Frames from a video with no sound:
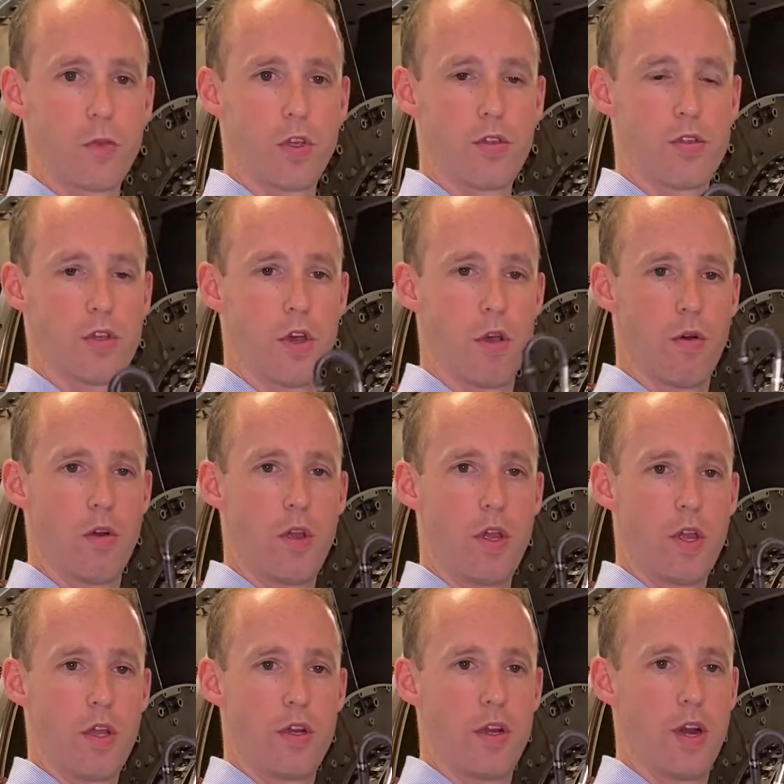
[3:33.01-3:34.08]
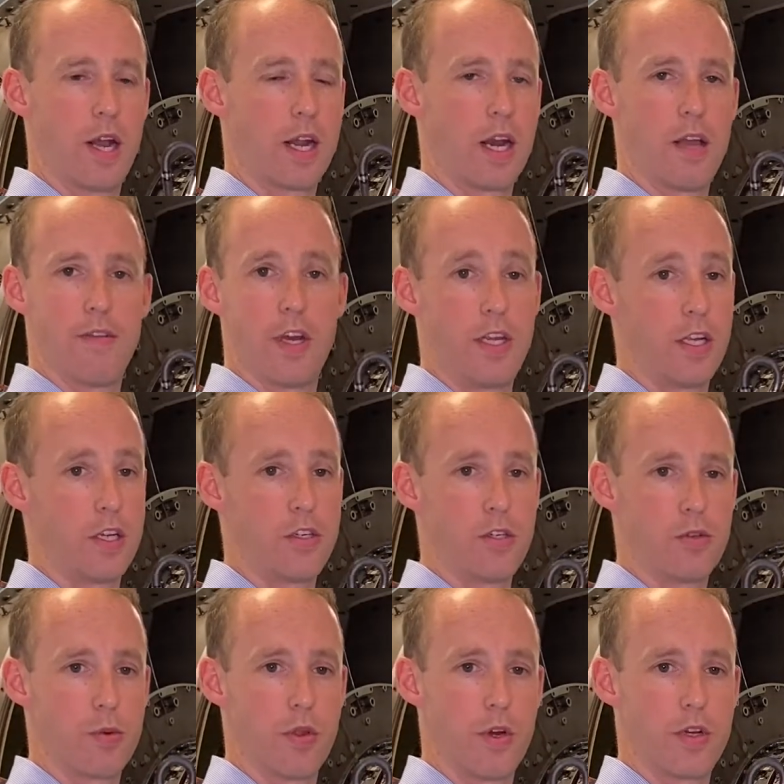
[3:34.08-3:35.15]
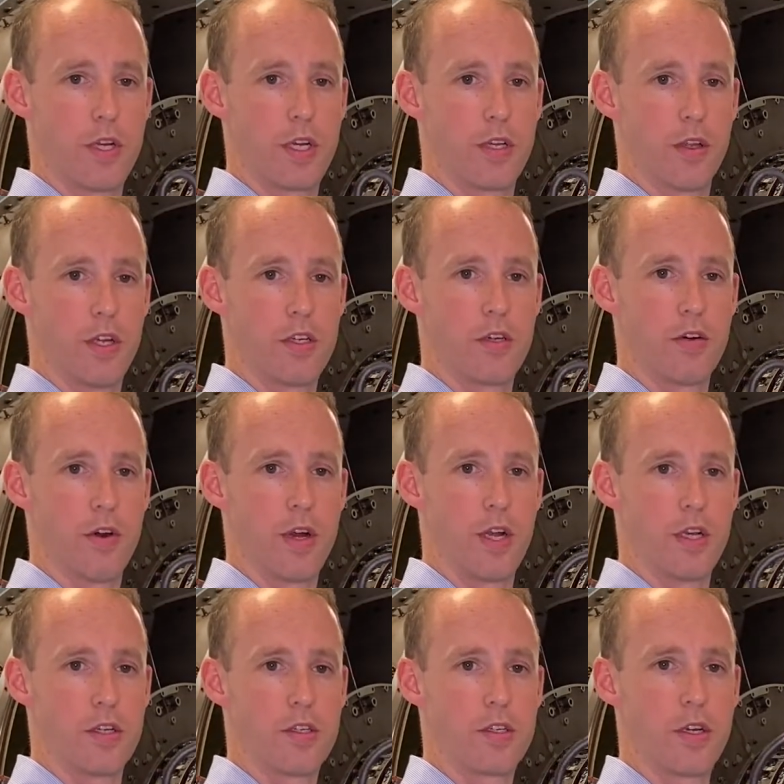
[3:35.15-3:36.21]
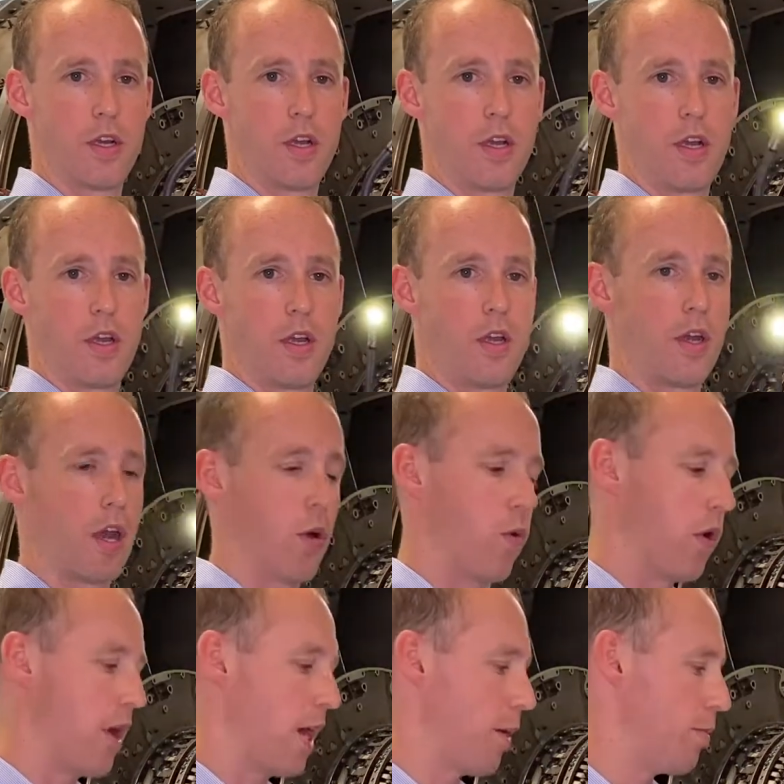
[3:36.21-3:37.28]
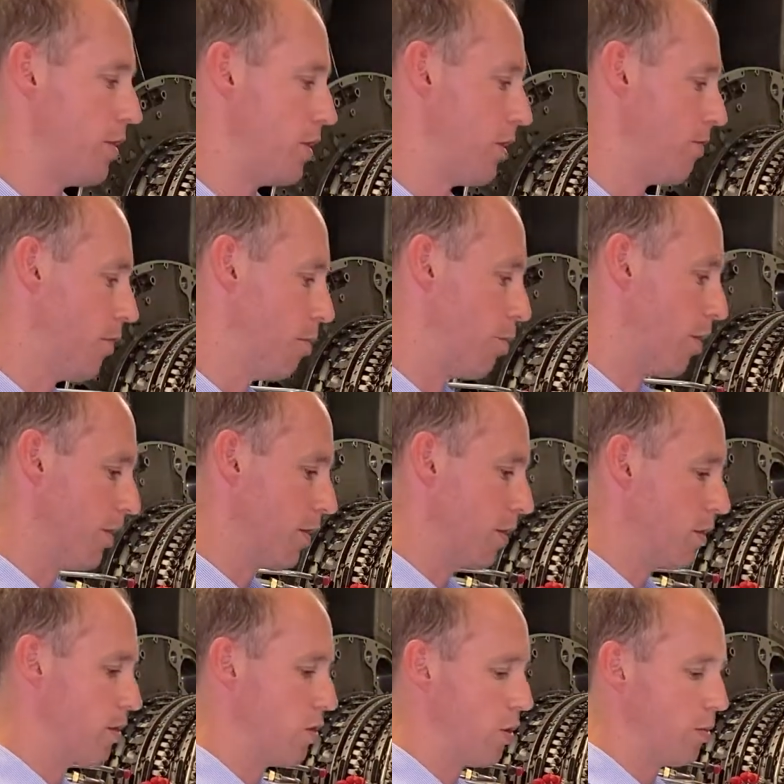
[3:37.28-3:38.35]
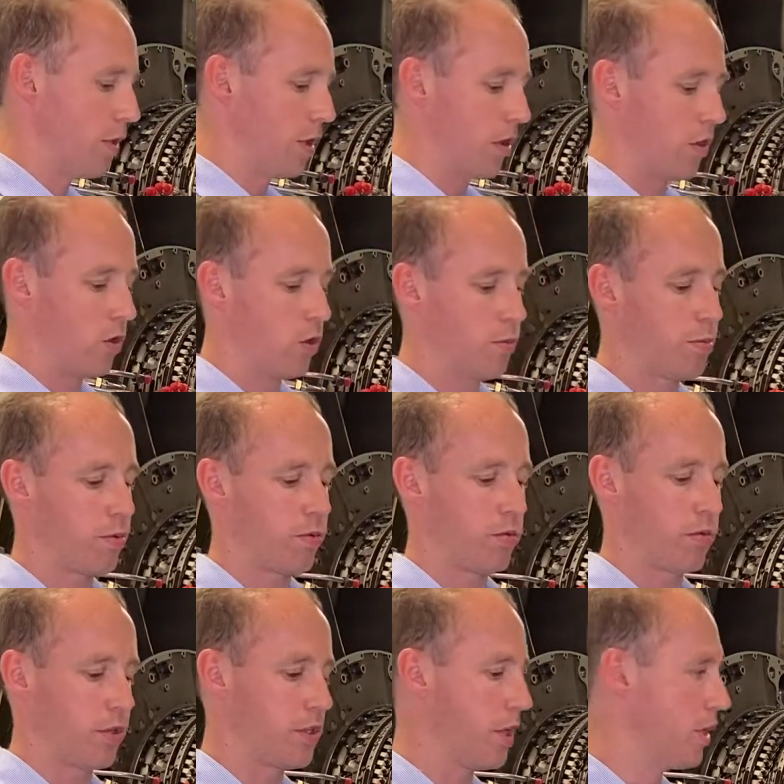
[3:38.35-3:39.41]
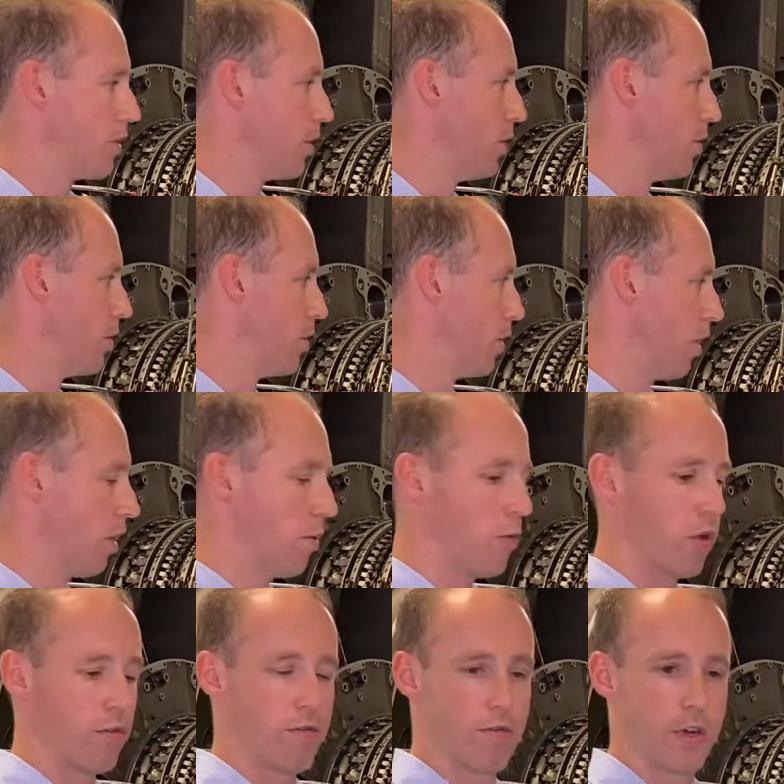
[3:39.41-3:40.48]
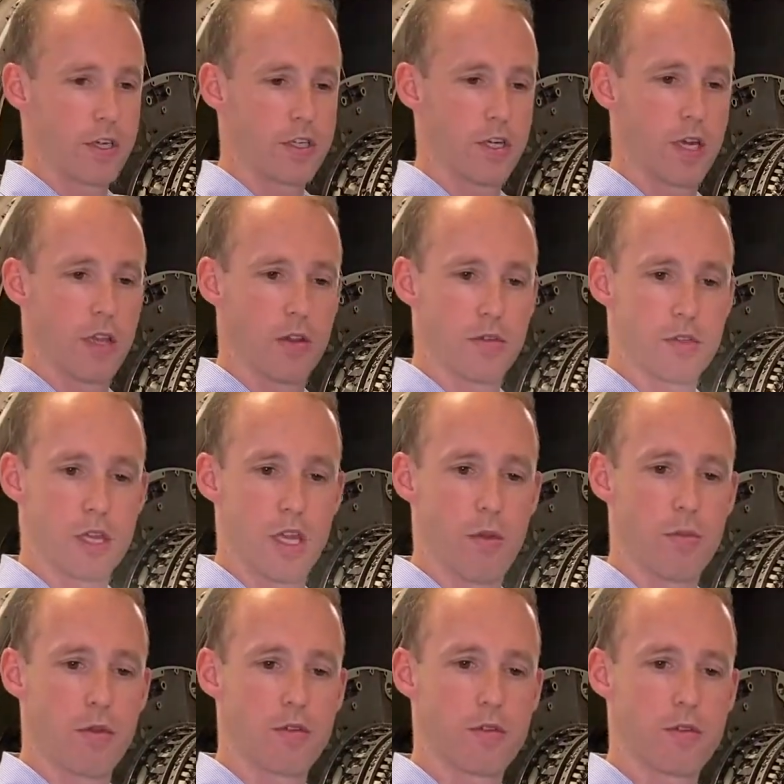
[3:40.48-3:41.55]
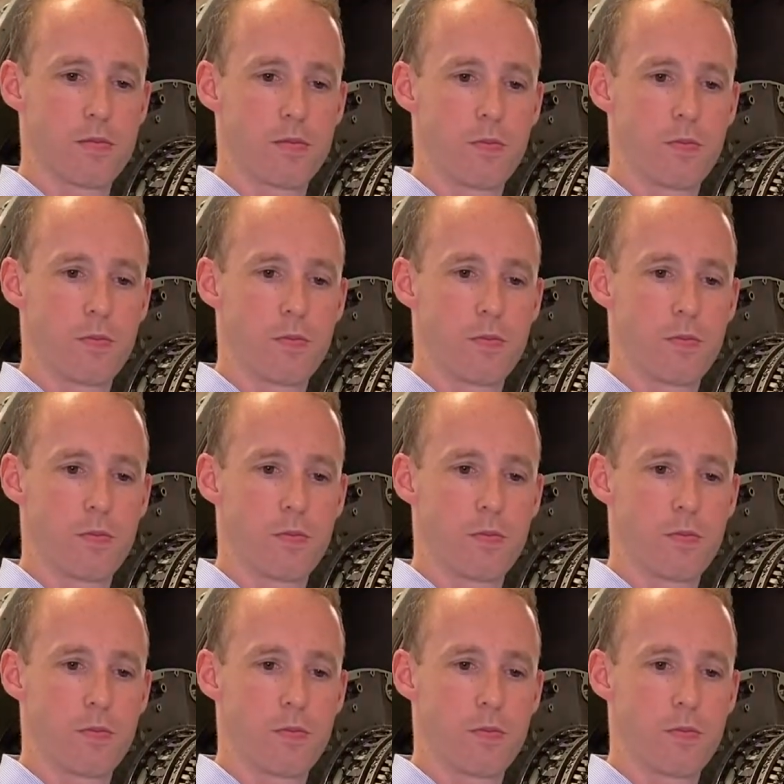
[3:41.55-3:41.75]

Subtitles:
So you're not going to have any issues with articulation range. Now what happens if we put the tube in a loop, which introduces a little more friction on those cables?